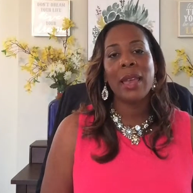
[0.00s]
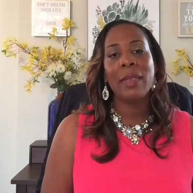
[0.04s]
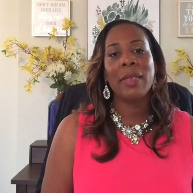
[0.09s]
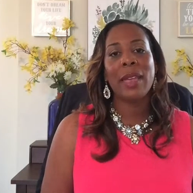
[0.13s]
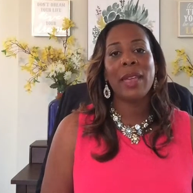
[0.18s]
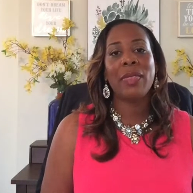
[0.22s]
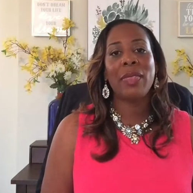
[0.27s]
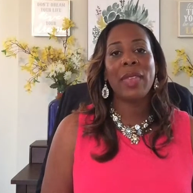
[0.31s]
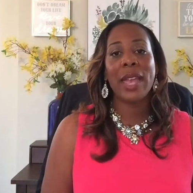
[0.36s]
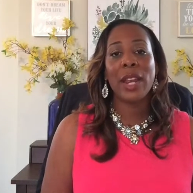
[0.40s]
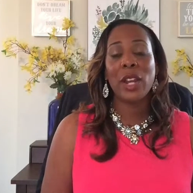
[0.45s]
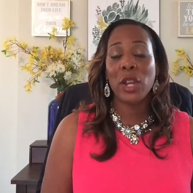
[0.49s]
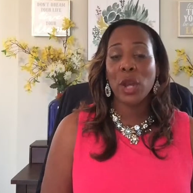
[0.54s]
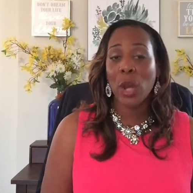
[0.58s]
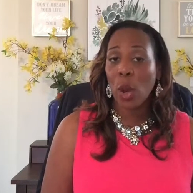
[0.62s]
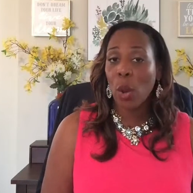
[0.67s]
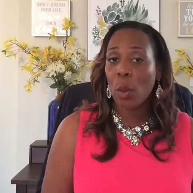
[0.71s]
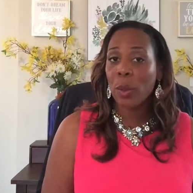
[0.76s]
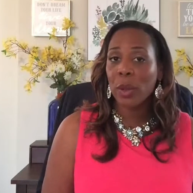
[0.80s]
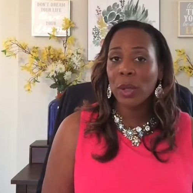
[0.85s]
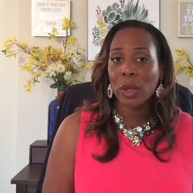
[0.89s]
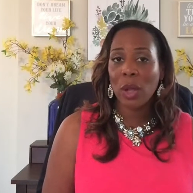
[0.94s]
that they
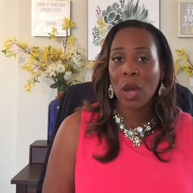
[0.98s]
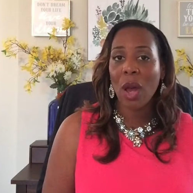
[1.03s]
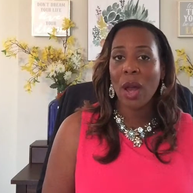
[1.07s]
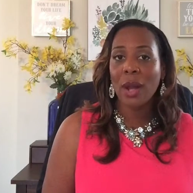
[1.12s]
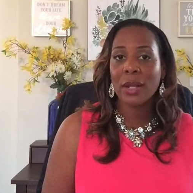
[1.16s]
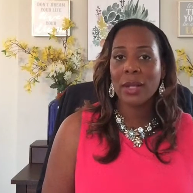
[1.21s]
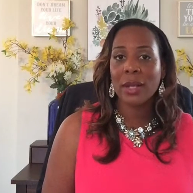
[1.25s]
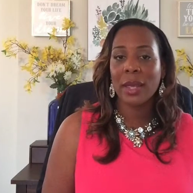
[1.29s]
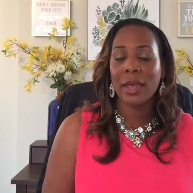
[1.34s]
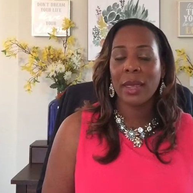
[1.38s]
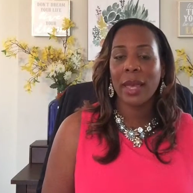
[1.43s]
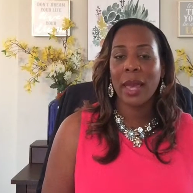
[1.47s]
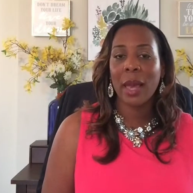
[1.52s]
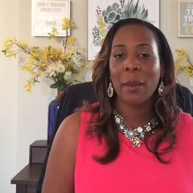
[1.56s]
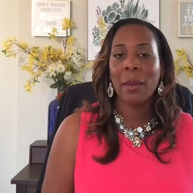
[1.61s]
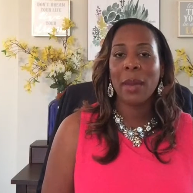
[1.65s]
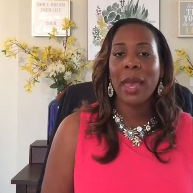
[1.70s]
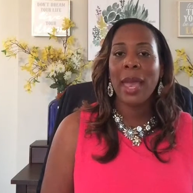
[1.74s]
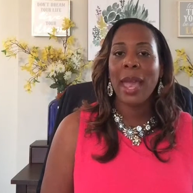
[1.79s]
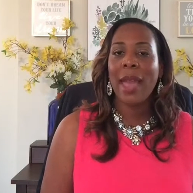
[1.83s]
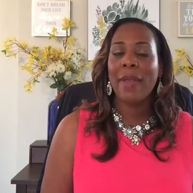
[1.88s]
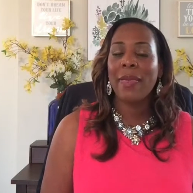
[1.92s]
know belong to them
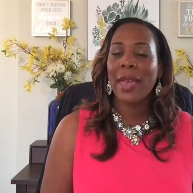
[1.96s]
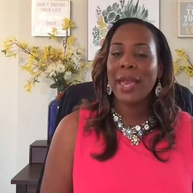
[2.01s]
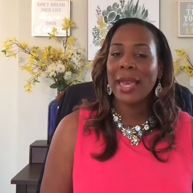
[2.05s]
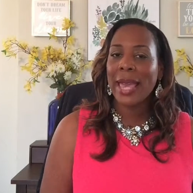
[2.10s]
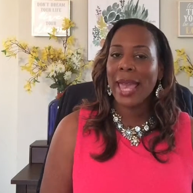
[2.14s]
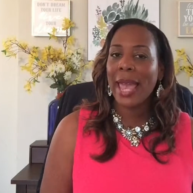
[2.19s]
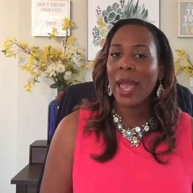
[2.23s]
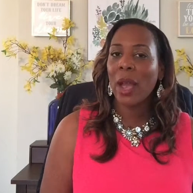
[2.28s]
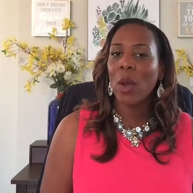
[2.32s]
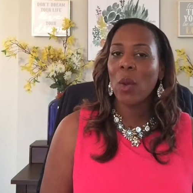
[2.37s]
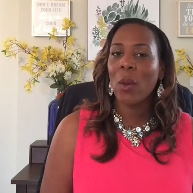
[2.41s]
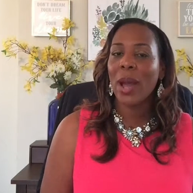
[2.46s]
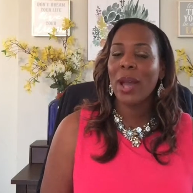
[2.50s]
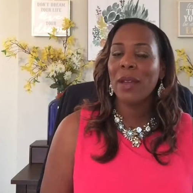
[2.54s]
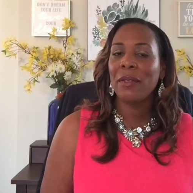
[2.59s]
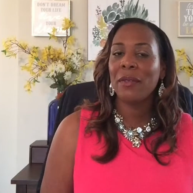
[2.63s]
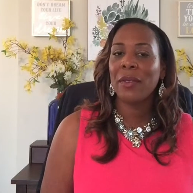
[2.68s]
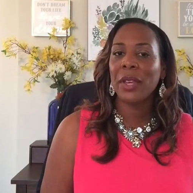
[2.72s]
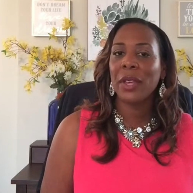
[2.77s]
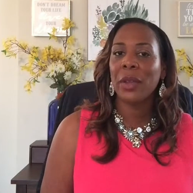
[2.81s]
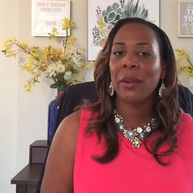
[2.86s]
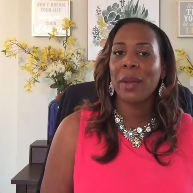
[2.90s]
and they can't quite
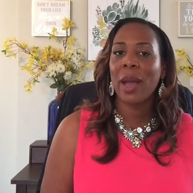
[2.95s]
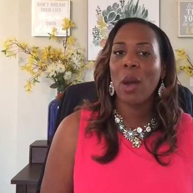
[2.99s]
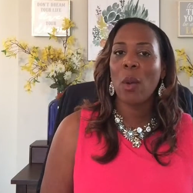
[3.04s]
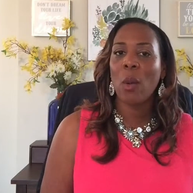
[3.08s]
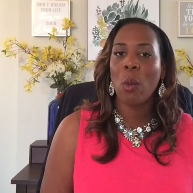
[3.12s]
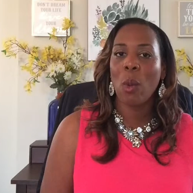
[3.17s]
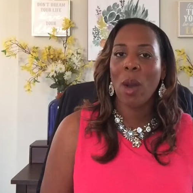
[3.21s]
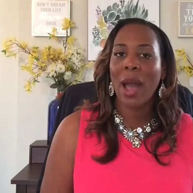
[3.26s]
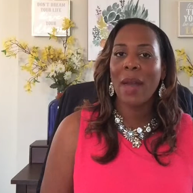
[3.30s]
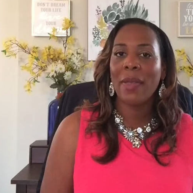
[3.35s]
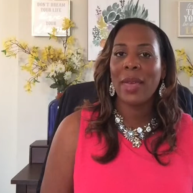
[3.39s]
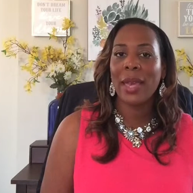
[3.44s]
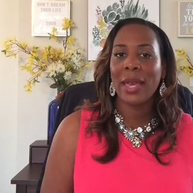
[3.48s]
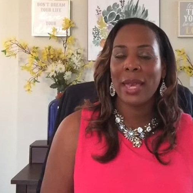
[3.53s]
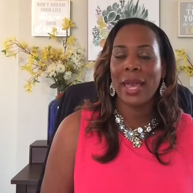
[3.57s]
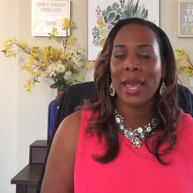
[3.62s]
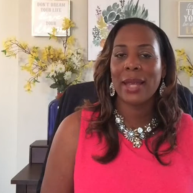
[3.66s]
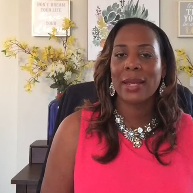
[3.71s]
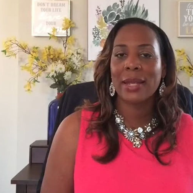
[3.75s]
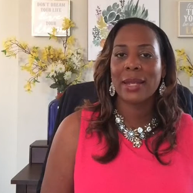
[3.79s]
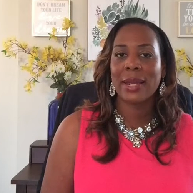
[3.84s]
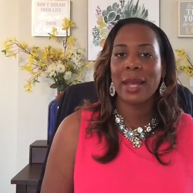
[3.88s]
figure out why they
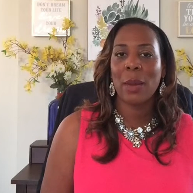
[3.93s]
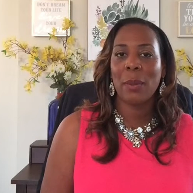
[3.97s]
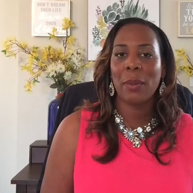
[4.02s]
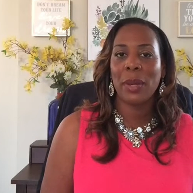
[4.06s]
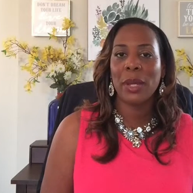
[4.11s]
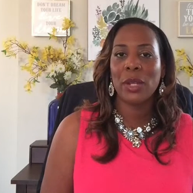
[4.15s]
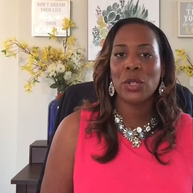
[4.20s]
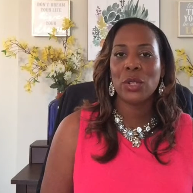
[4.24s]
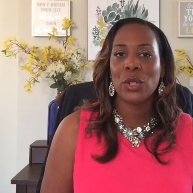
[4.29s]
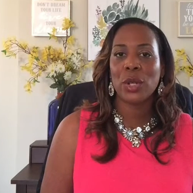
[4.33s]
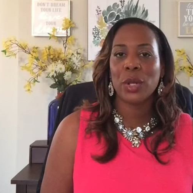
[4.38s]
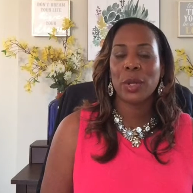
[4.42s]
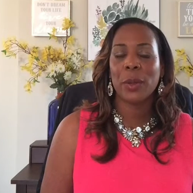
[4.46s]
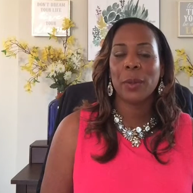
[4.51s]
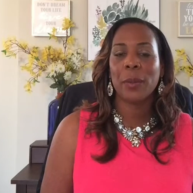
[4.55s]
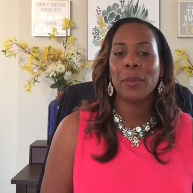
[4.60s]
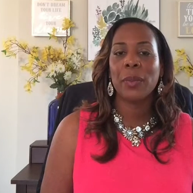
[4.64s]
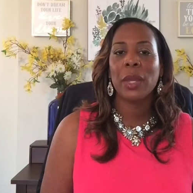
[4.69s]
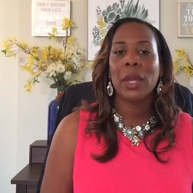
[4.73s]
can't step into.